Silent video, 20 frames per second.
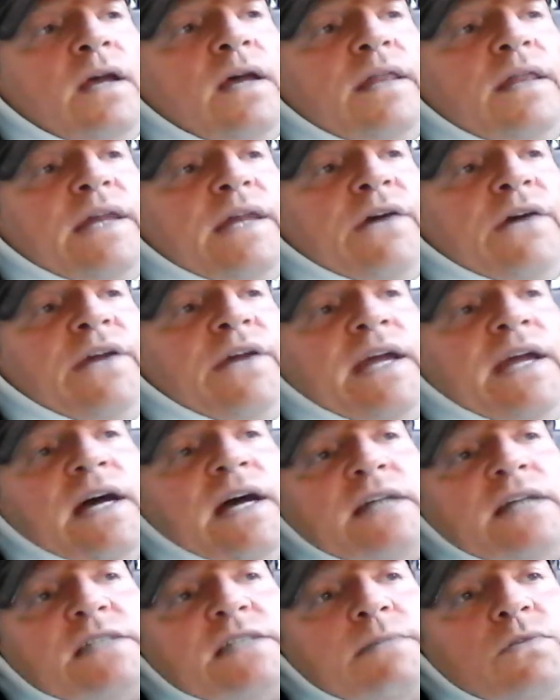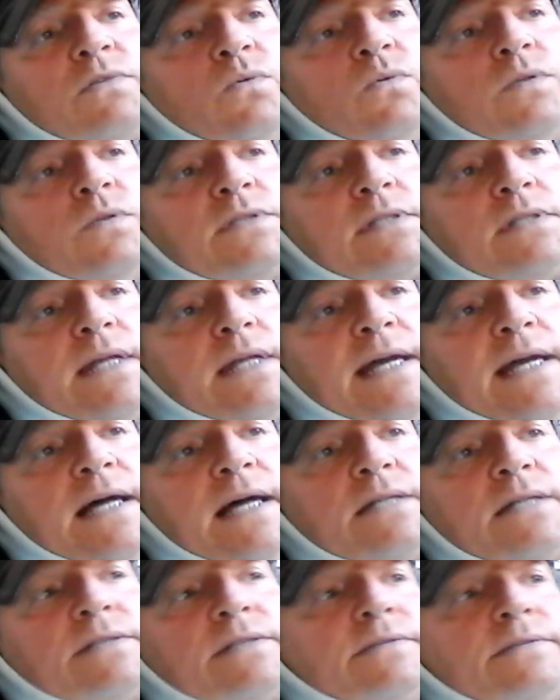There he hikes up towards the
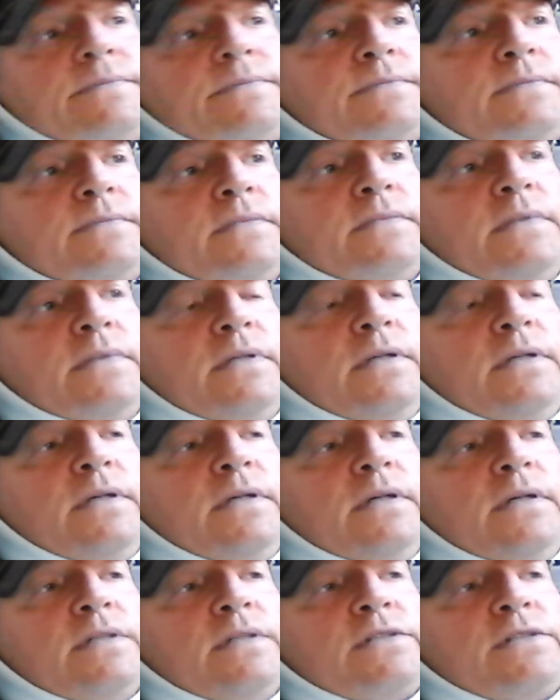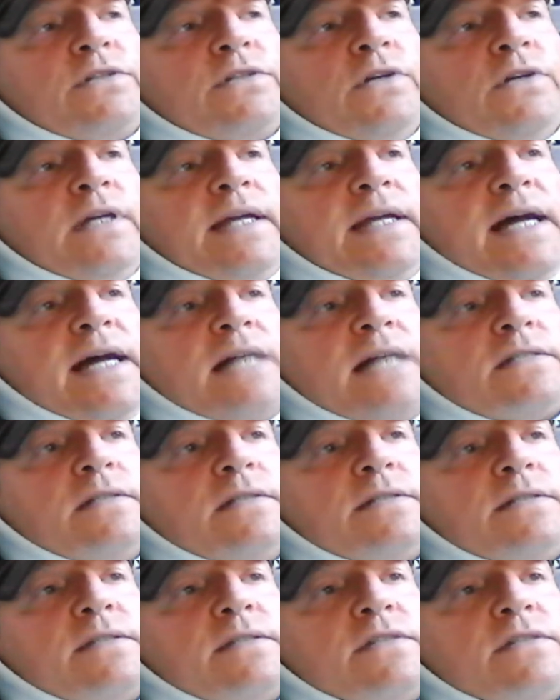castle. Stirling Castle
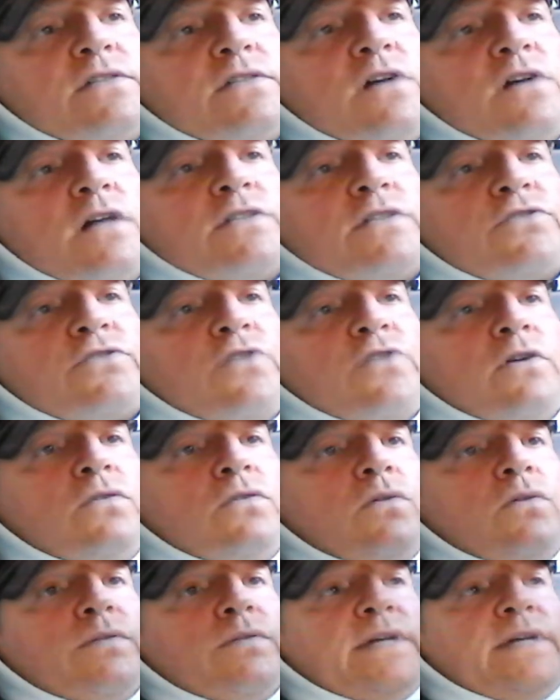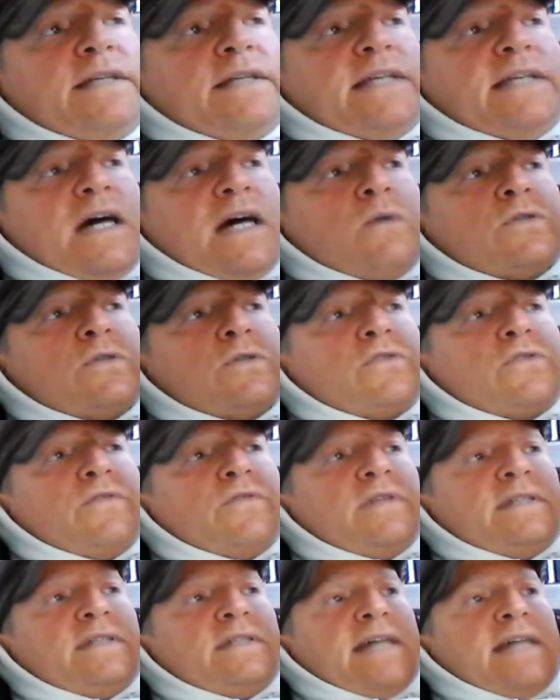is a Scots stronghold that towers over
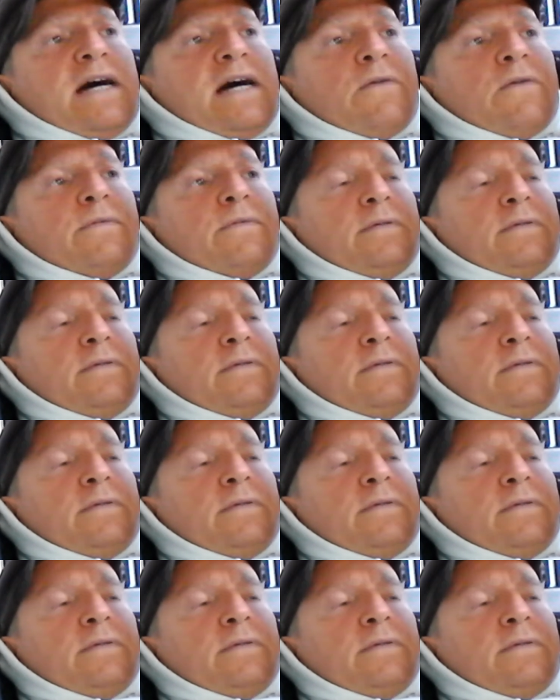the town.